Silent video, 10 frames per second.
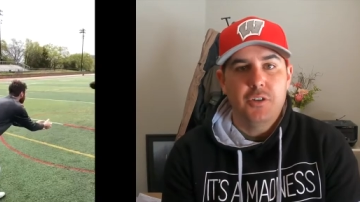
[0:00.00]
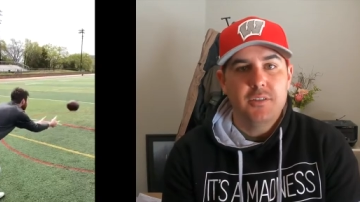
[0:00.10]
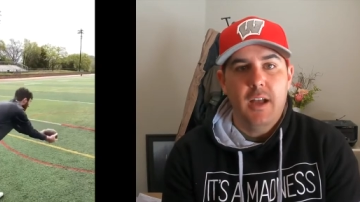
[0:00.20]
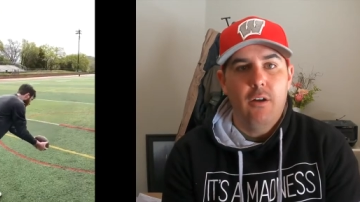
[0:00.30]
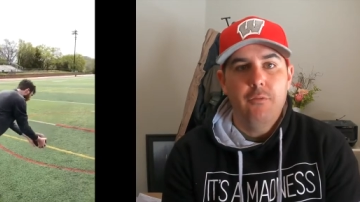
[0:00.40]

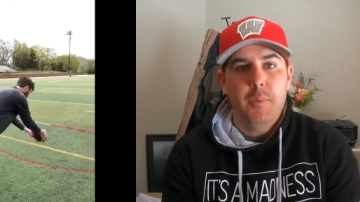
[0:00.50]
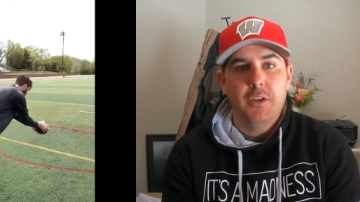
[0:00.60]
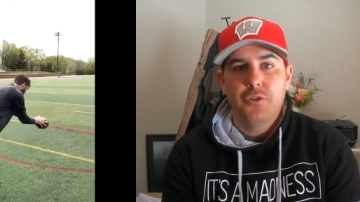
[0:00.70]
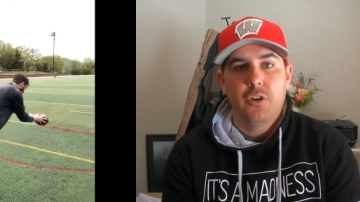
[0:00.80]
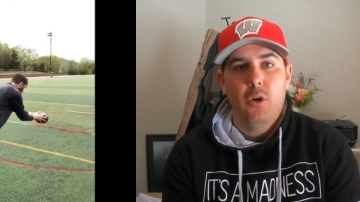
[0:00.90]
yourself
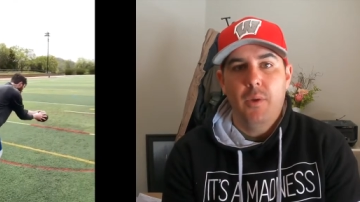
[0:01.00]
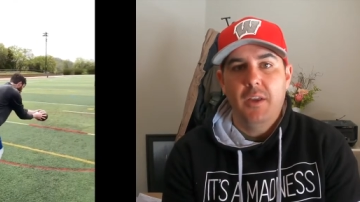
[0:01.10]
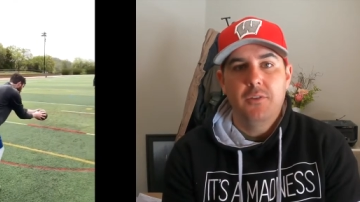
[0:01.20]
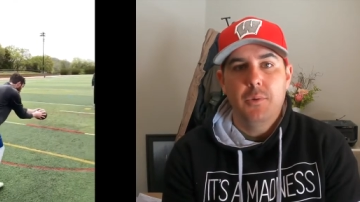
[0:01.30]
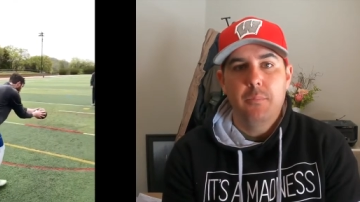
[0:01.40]
because you're going
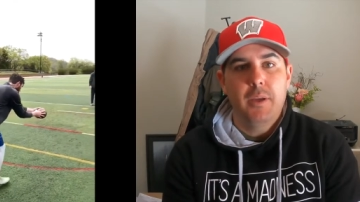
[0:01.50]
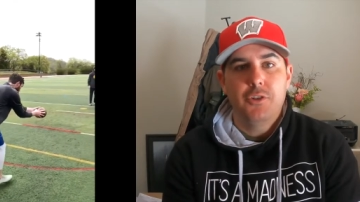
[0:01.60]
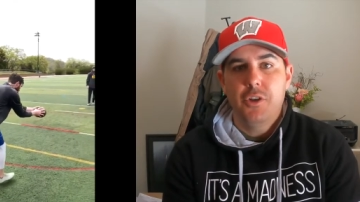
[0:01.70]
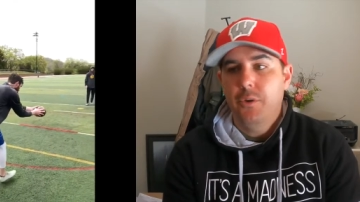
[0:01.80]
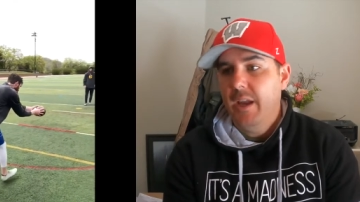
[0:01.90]
into a big
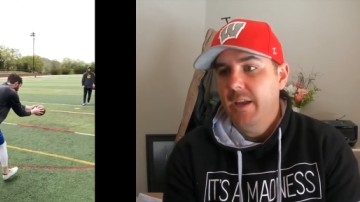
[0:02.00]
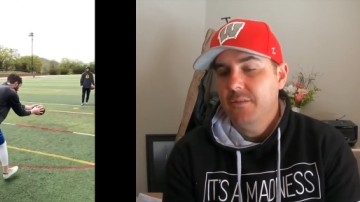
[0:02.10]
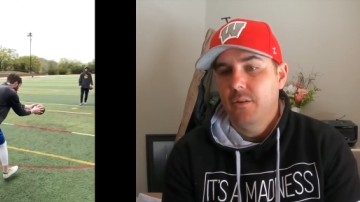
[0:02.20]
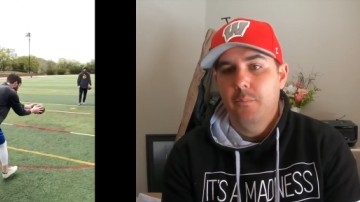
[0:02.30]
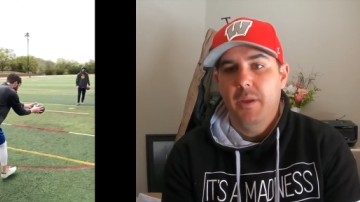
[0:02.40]

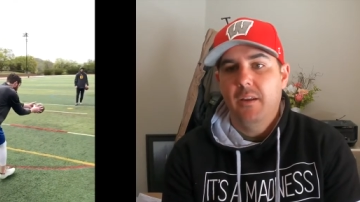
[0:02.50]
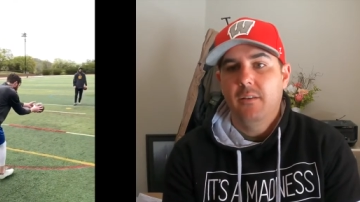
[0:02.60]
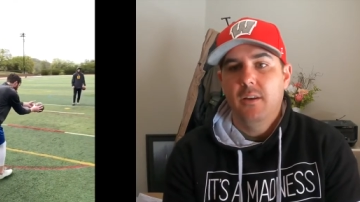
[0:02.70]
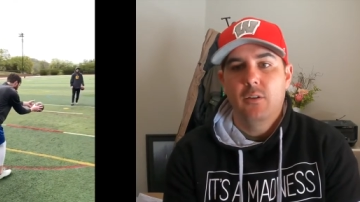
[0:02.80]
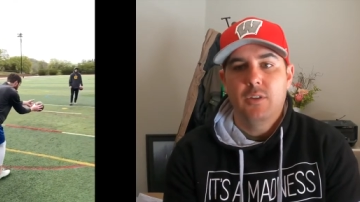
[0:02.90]
showcase or a
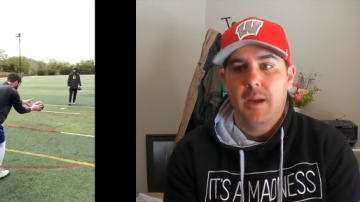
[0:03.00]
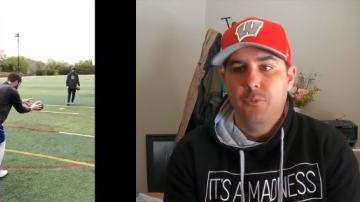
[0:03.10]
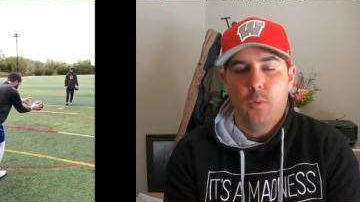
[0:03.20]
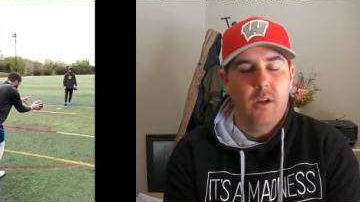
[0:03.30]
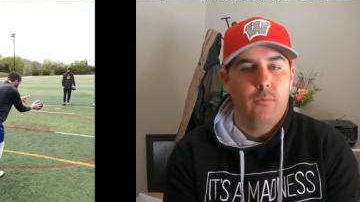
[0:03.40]
big, you know,
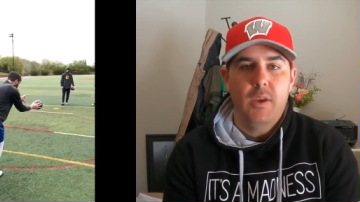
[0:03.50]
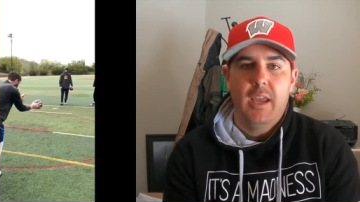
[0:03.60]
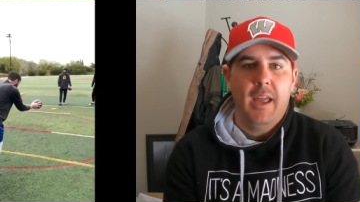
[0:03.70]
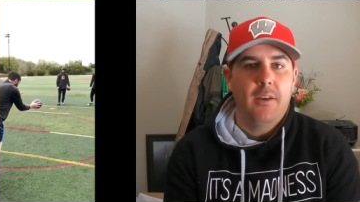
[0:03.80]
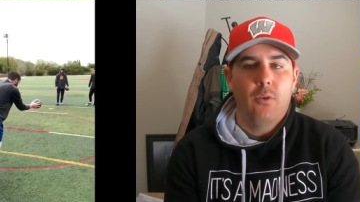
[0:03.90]
top 12
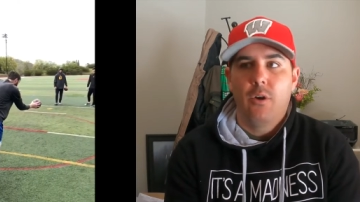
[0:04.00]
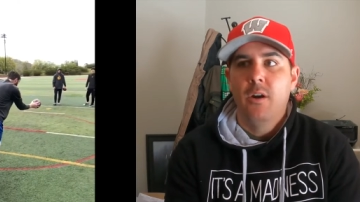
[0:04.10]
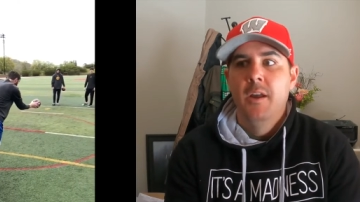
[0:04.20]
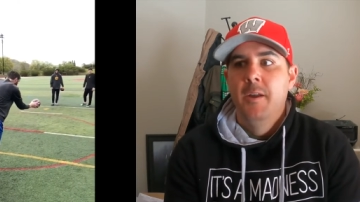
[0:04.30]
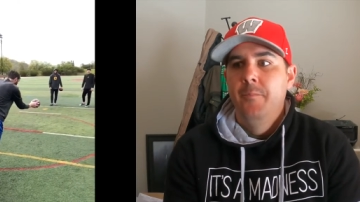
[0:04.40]
weekend,
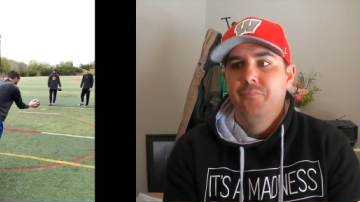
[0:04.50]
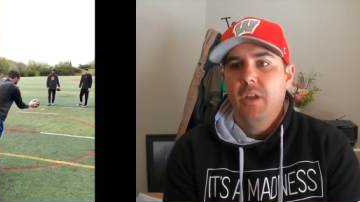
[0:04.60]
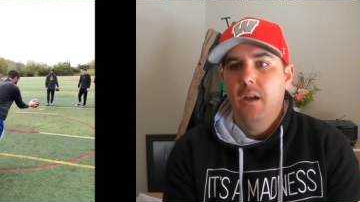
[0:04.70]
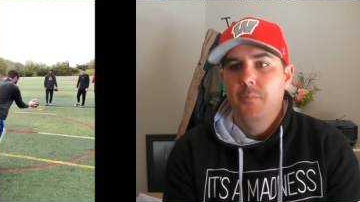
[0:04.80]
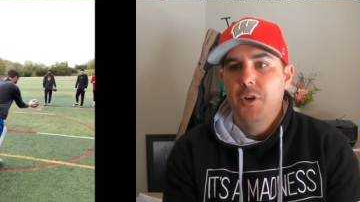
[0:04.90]
or
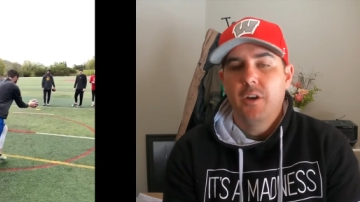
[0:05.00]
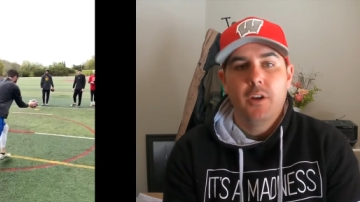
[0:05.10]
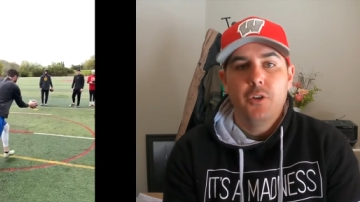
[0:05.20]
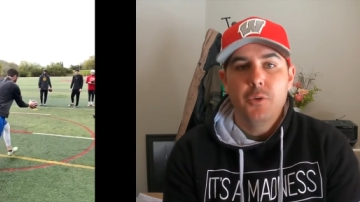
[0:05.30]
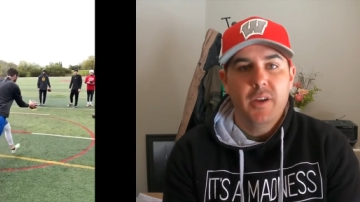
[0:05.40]
you're going
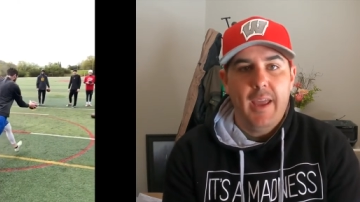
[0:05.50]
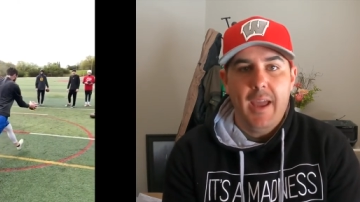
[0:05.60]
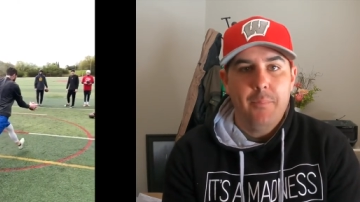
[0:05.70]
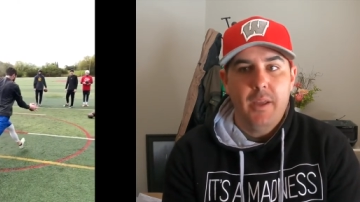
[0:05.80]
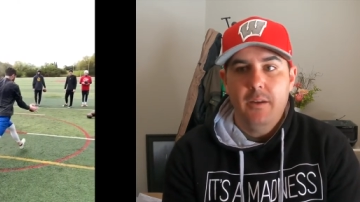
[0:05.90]
to go do a
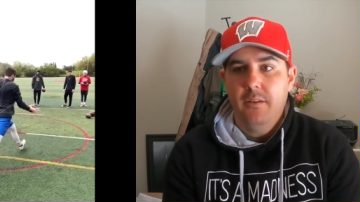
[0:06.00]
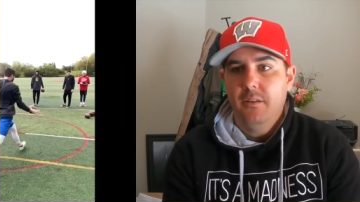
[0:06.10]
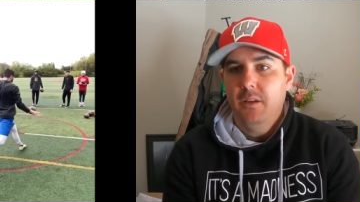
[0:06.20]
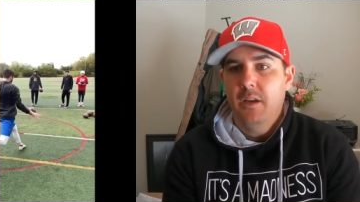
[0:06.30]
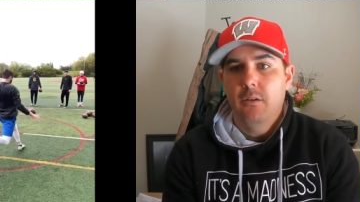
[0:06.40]
camp at,
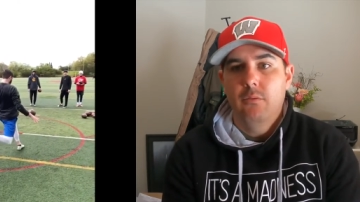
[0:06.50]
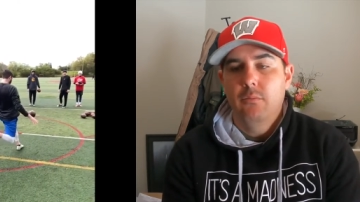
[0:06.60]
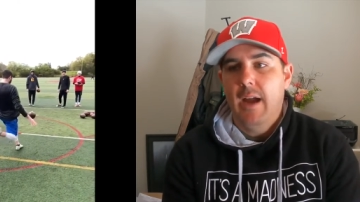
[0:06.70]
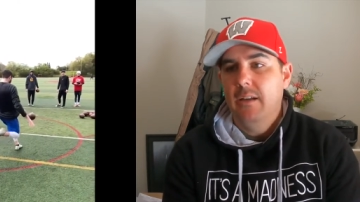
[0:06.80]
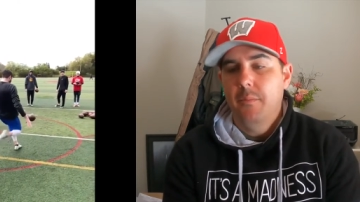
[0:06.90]
you
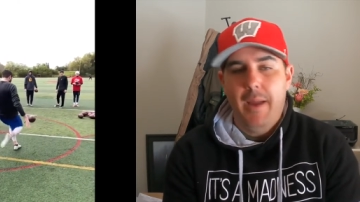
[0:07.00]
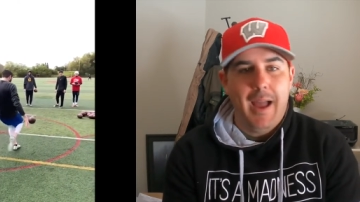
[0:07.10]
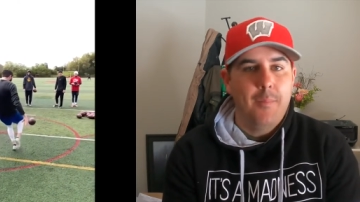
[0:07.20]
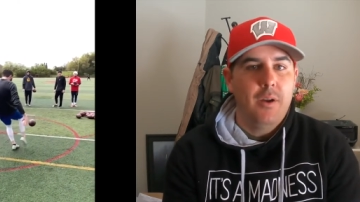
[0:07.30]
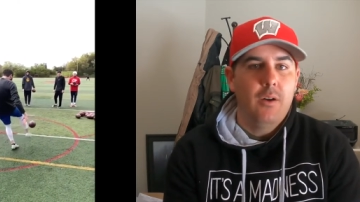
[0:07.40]
know,
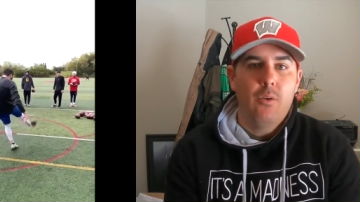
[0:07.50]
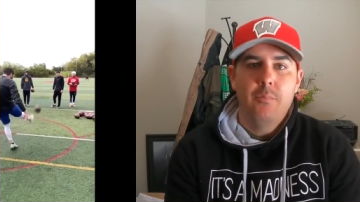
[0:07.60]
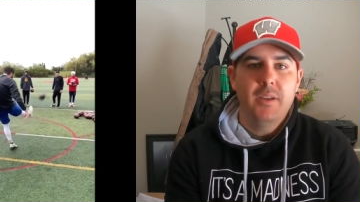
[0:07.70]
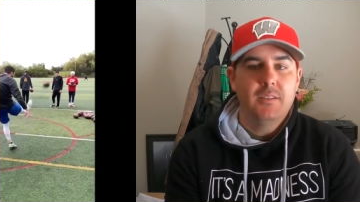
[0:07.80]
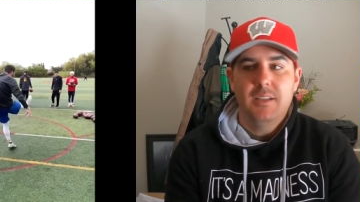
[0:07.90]
Alabama
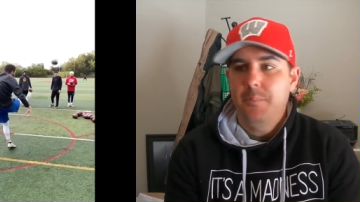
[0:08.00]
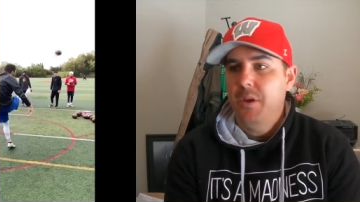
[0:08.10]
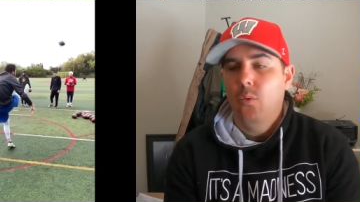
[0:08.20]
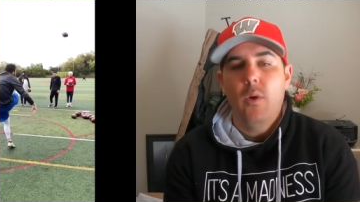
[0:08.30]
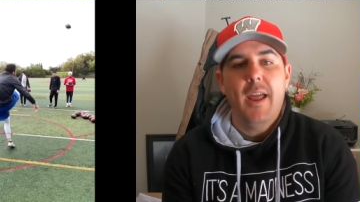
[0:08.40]
or
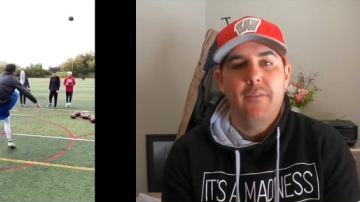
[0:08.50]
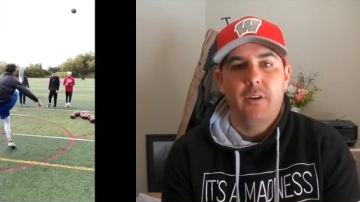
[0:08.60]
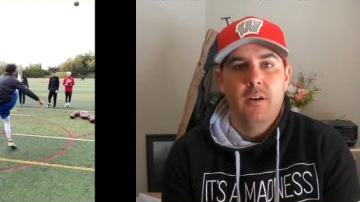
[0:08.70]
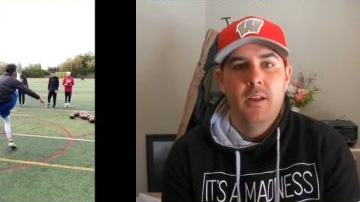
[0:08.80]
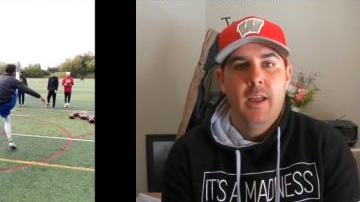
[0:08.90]
Mississippi or
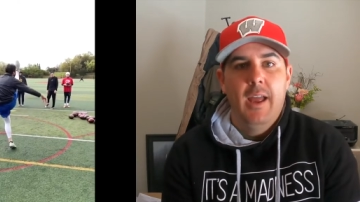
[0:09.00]
whatever,